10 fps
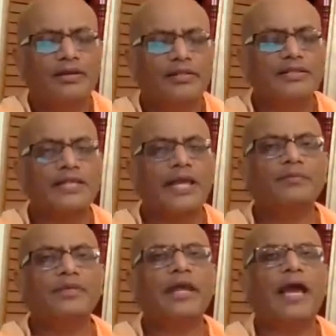The same
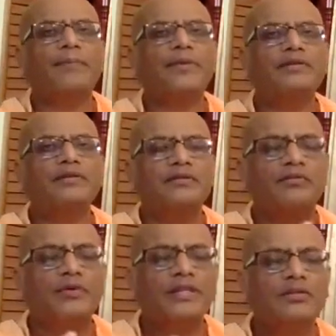thing happened
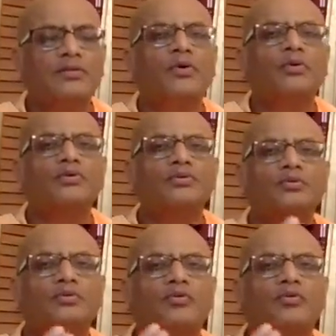with those who